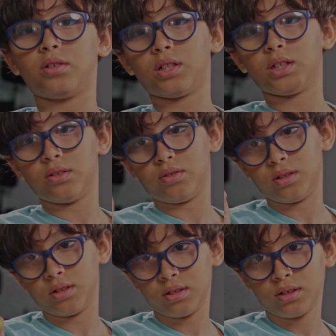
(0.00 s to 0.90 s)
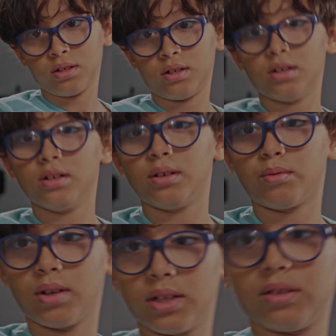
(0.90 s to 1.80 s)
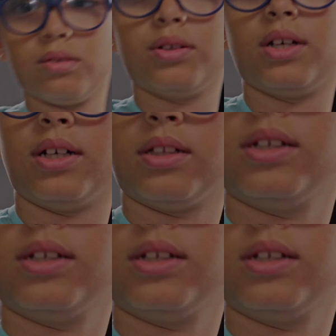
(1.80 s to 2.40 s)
So if I want to do it, at